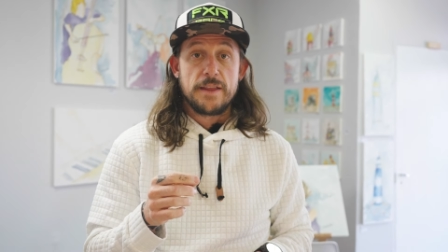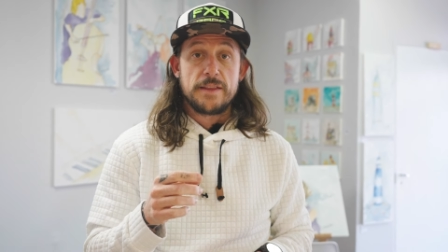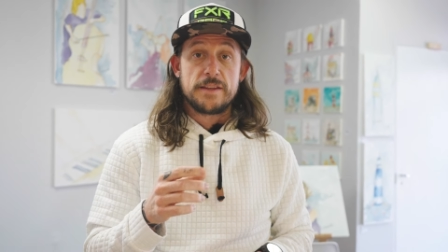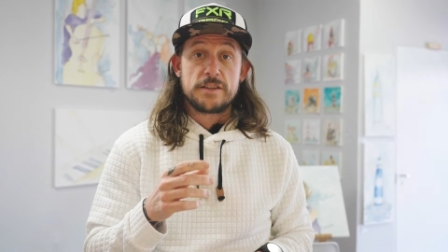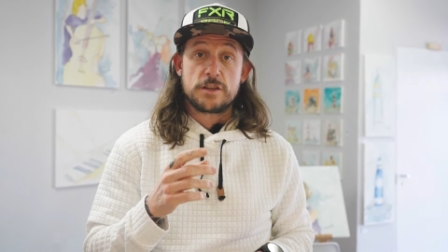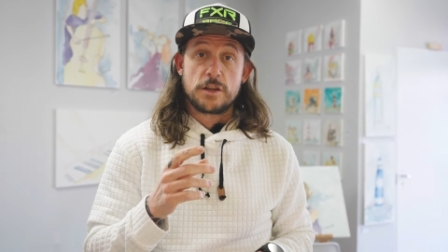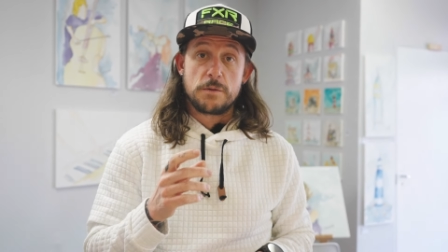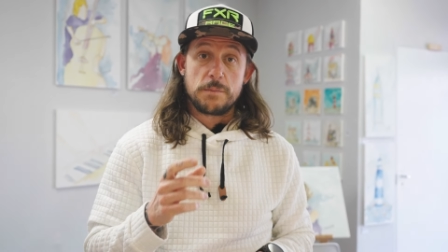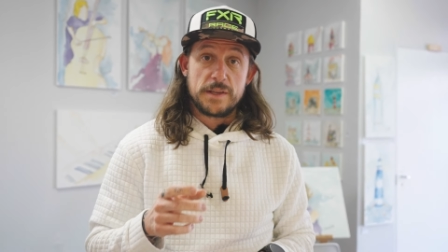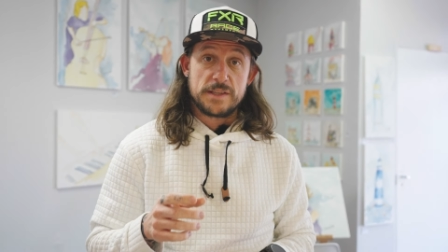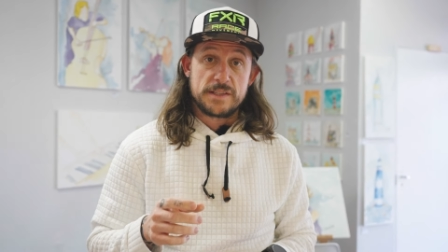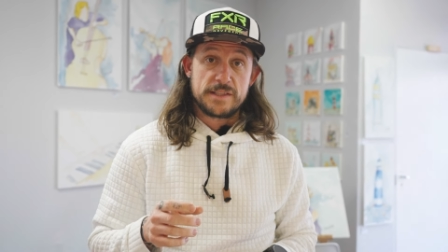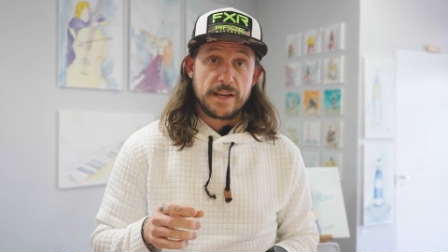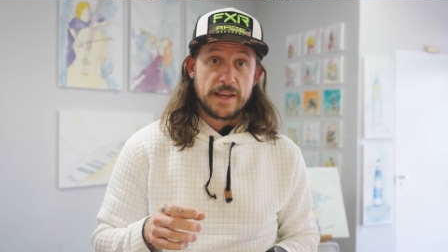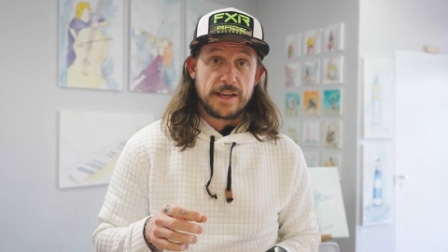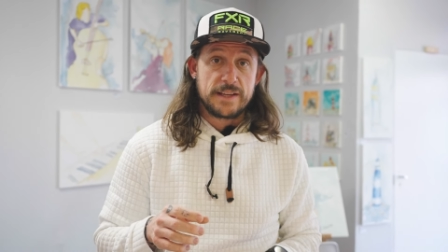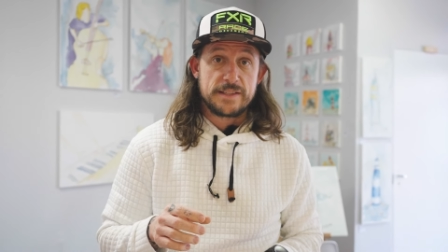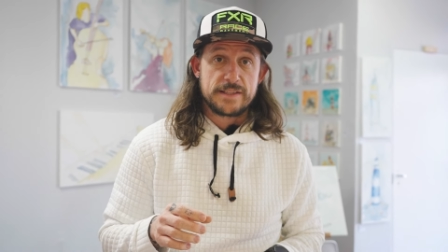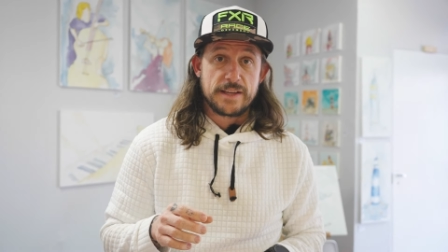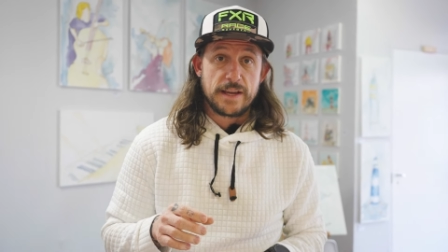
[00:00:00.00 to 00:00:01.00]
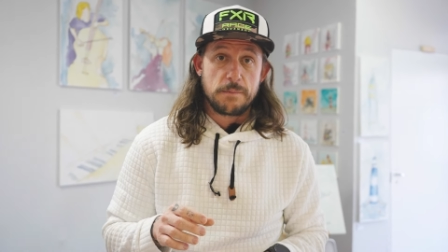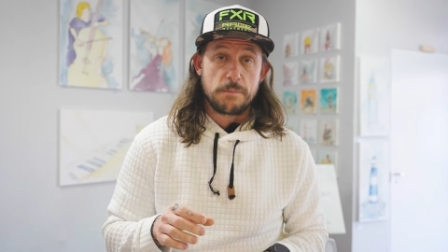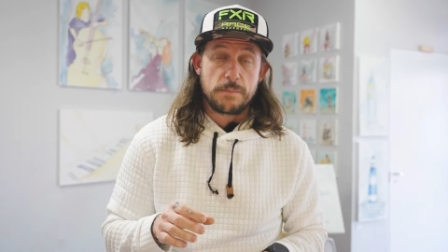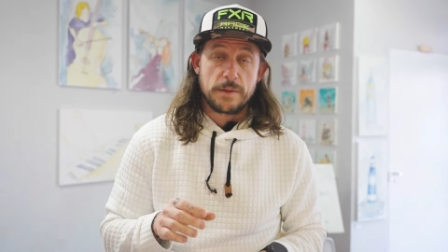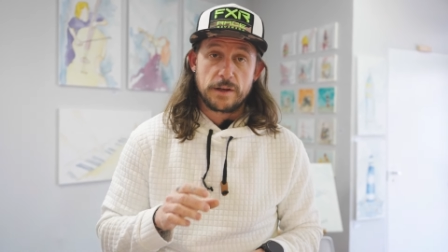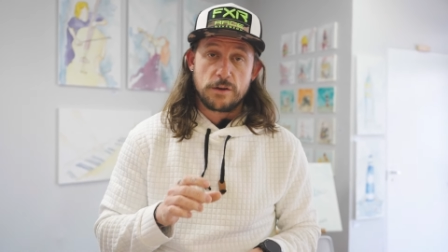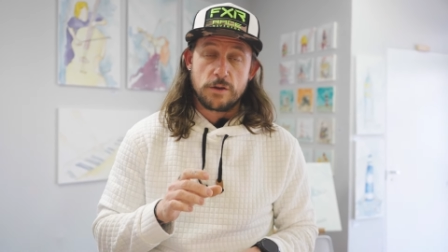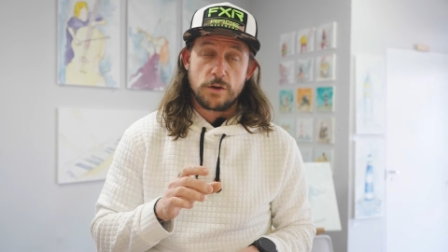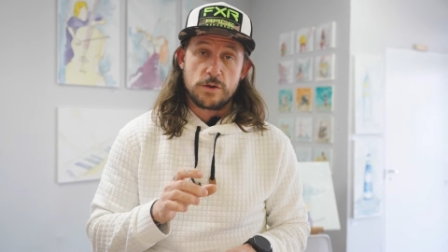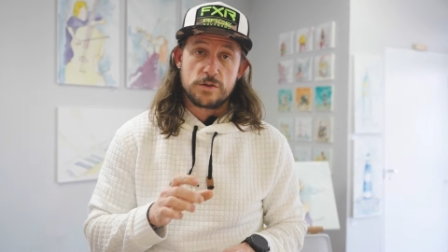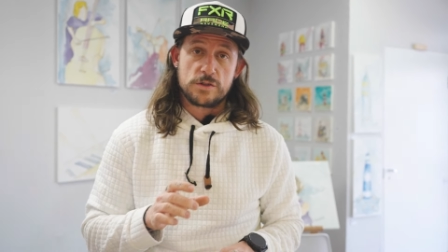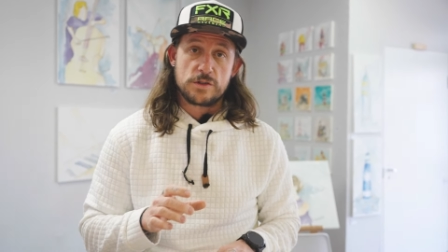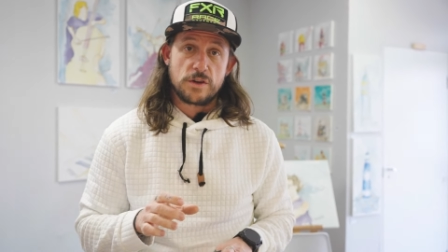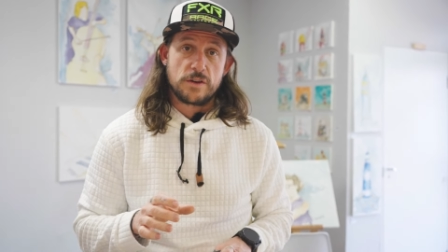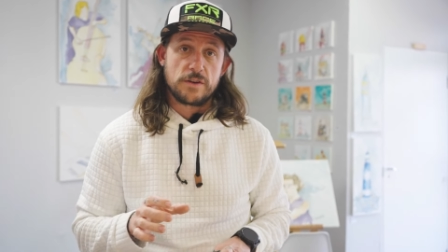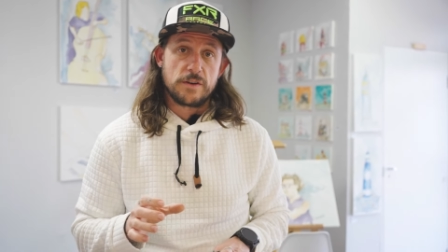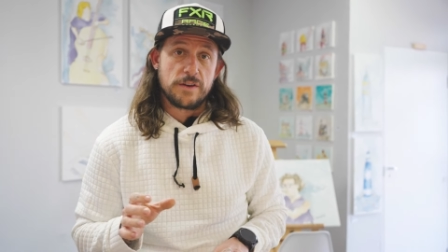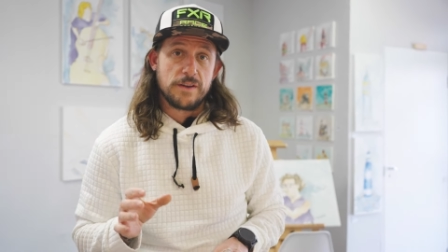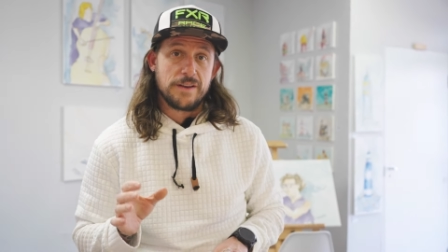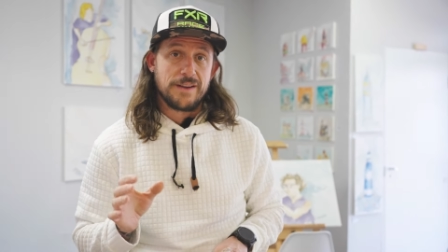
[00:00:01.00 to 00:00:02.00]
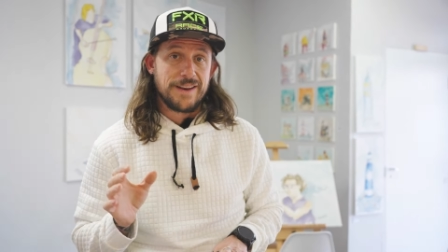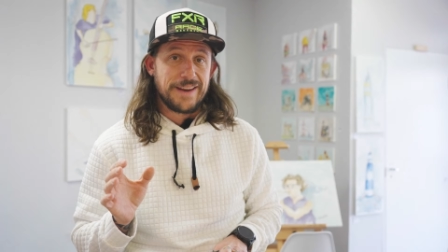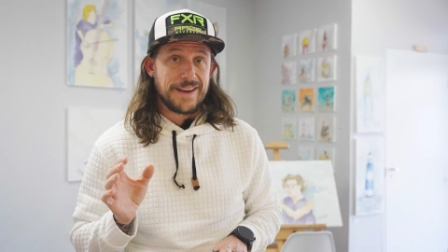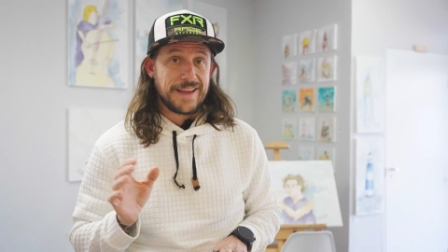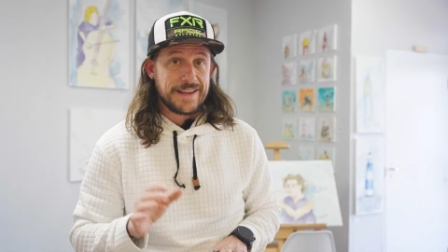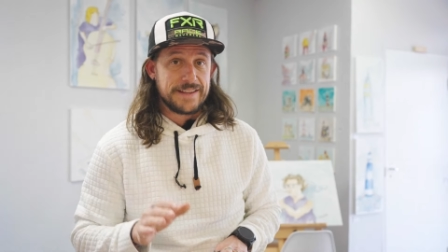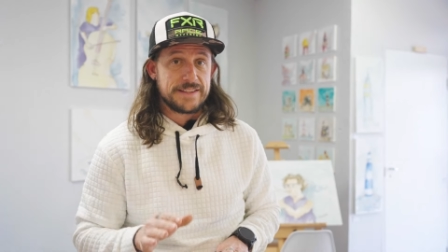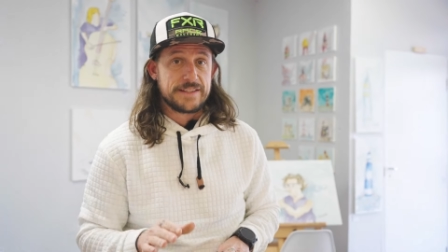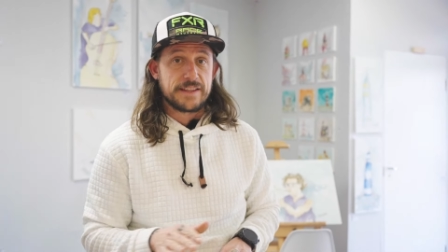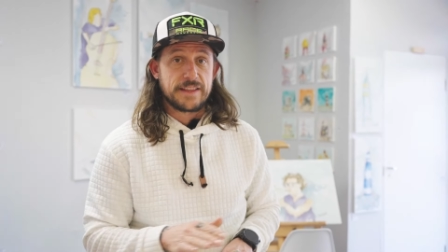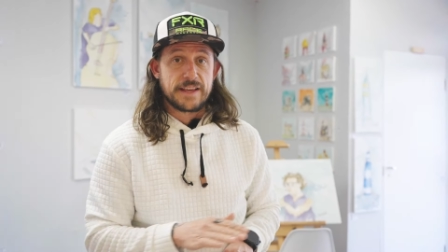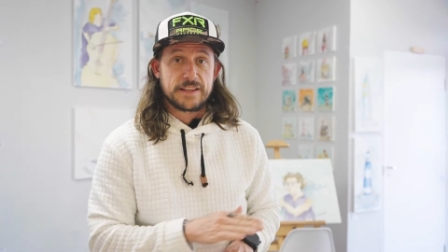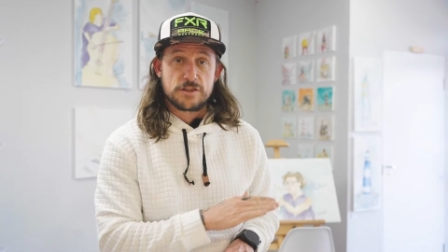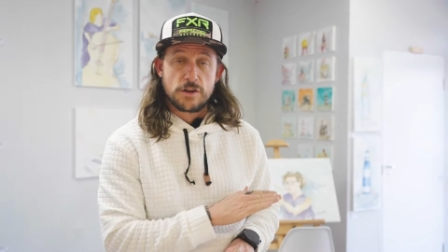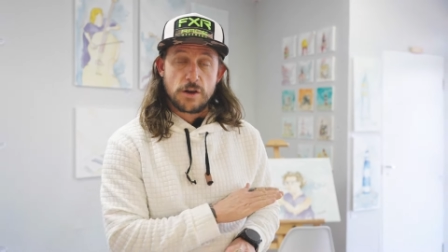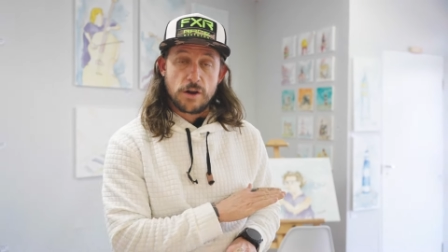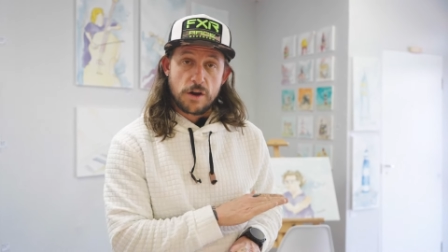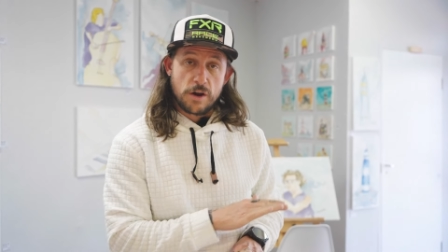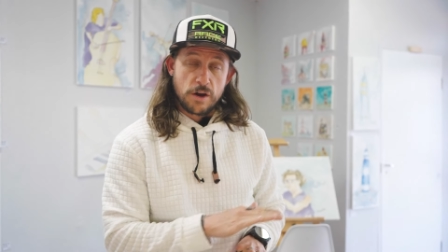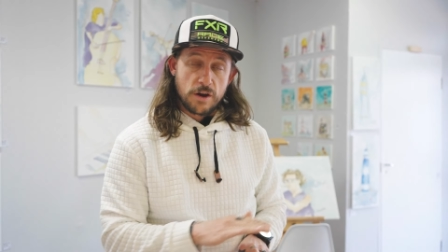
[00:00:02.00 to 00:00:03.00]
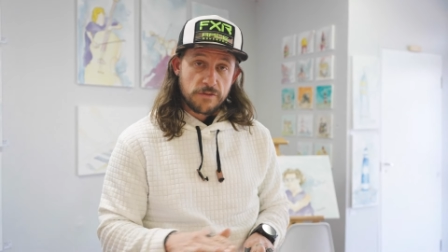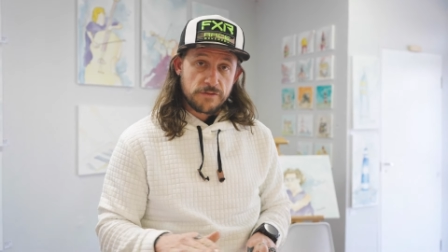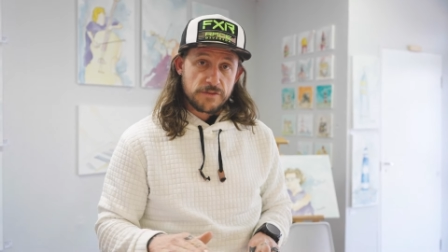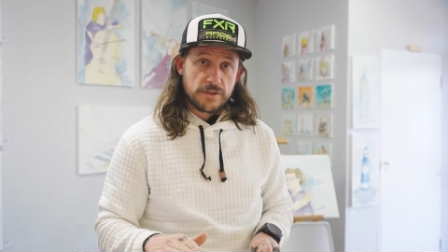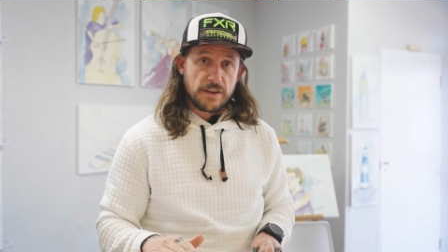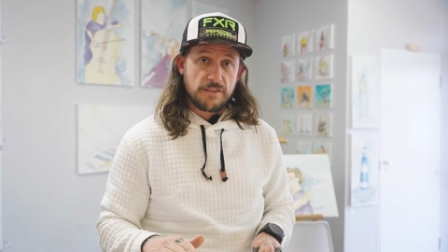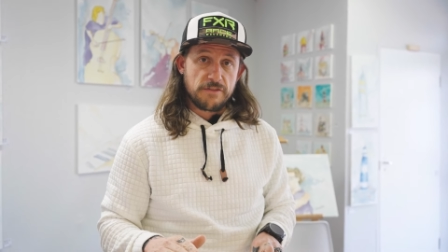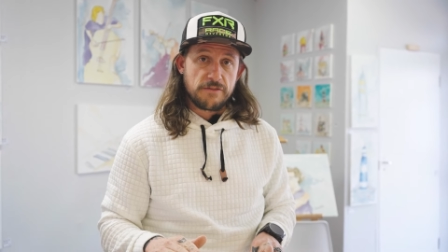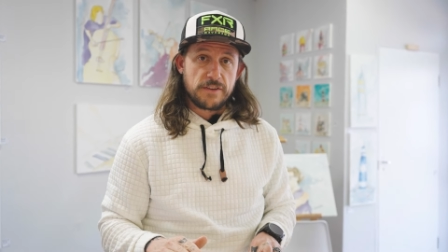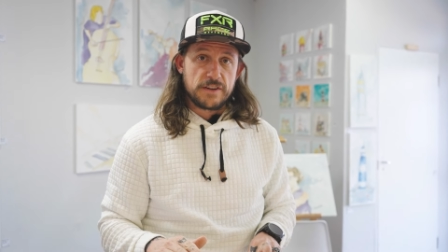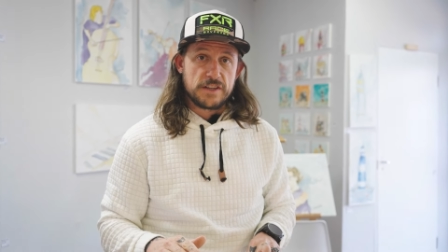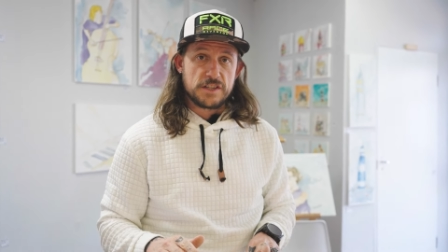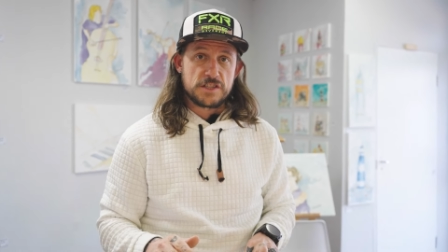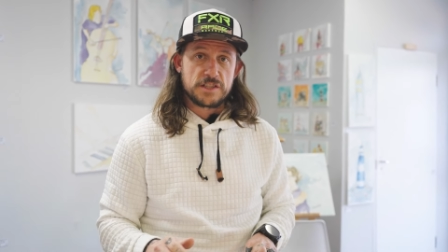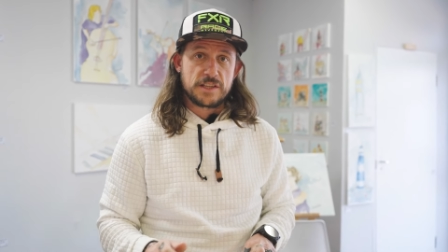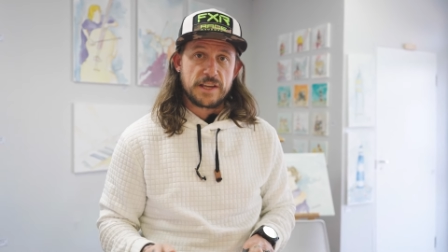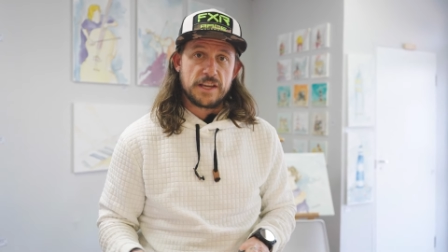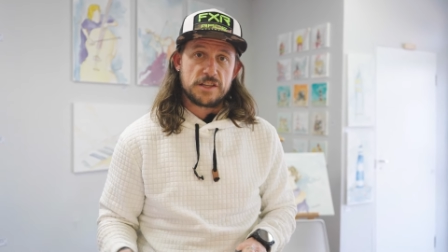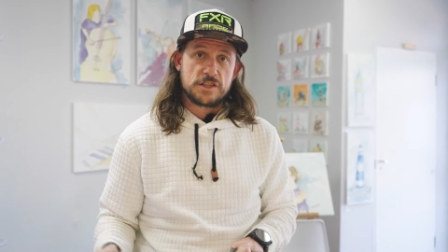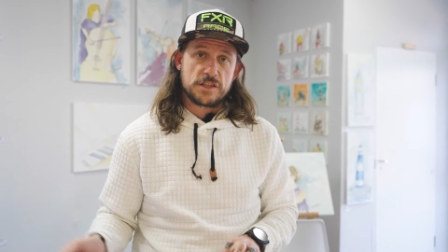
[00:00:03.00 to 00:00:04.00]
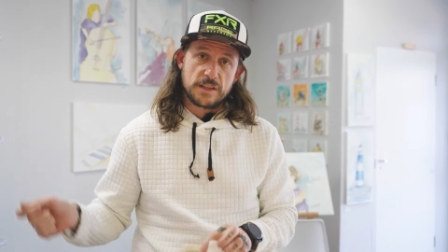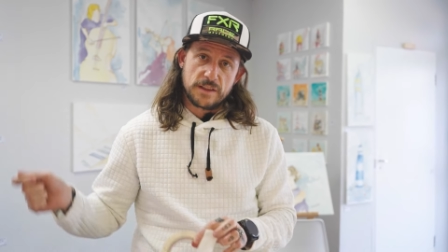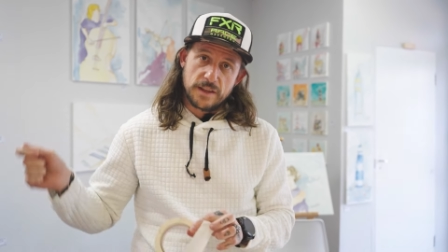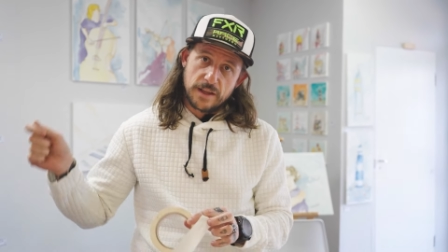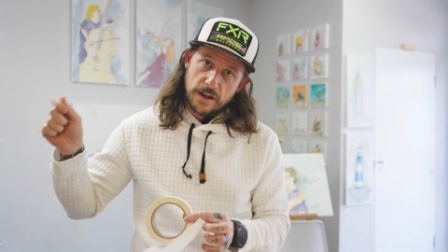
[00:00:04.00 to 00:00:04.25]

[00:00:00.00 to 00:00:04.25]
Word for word: There's gonna be a second tape that goes on later. That's after I finish sketching.